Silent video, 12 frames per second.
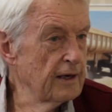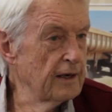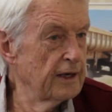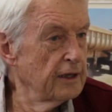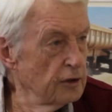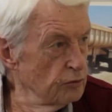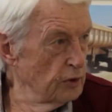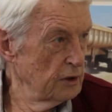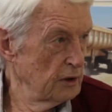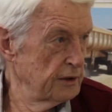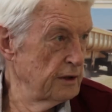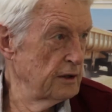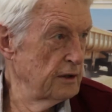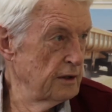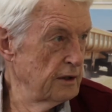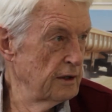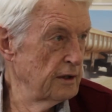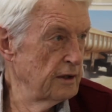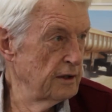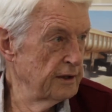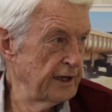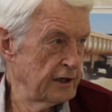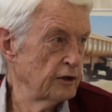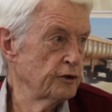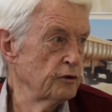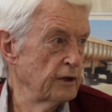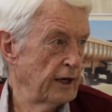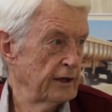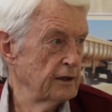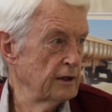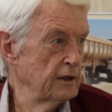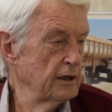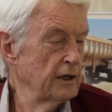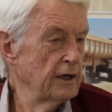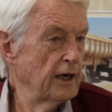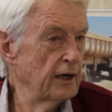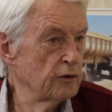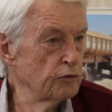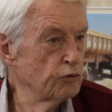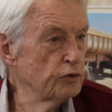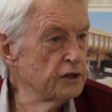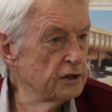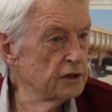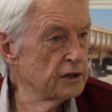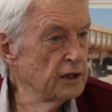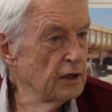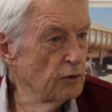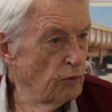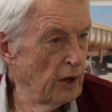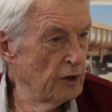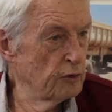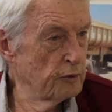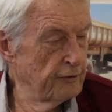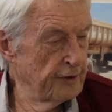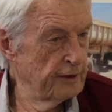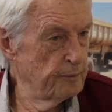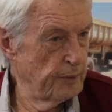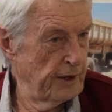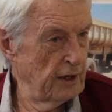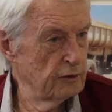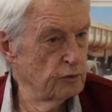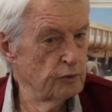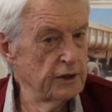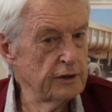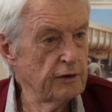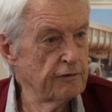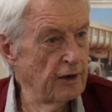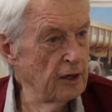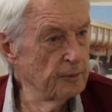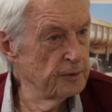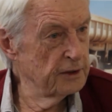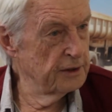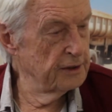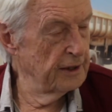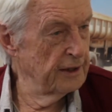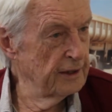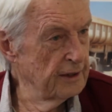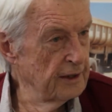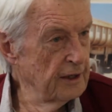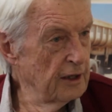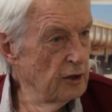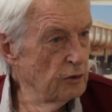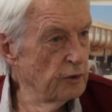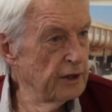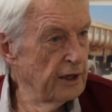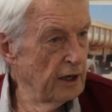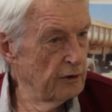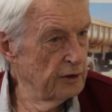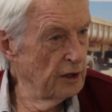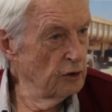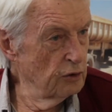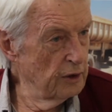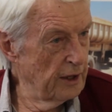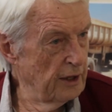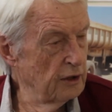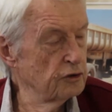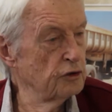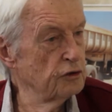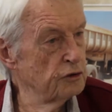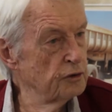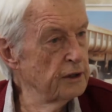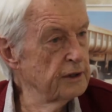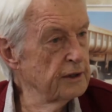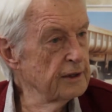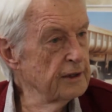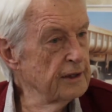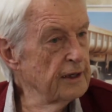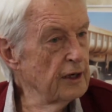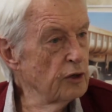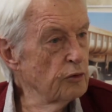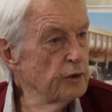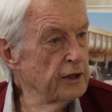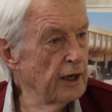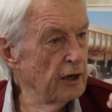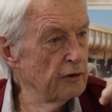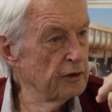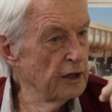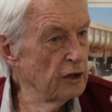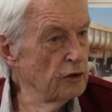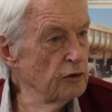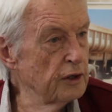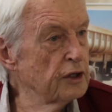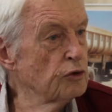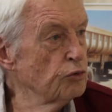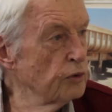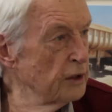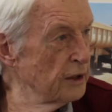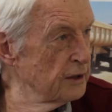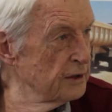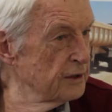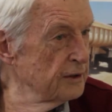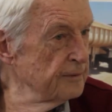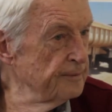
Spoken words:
in the world that will do that, and which is why we're very proud. We developed it here. We now know how to do it. We now know it works